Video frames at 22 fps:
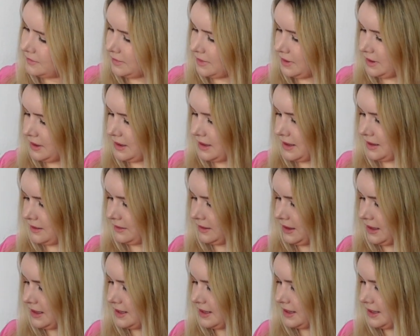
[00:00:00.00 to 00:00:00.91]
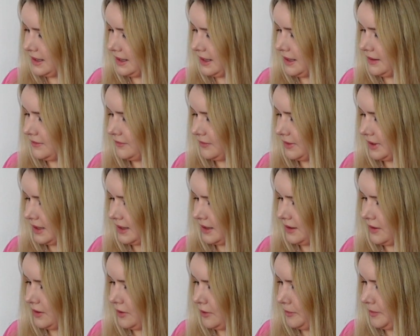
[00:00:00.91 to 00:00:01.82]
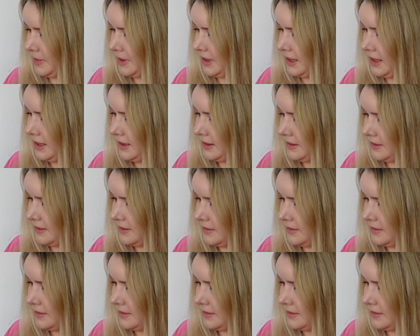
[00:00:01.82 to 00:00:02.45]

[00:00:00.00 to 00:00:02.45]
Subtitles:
And now let's see if we can open it.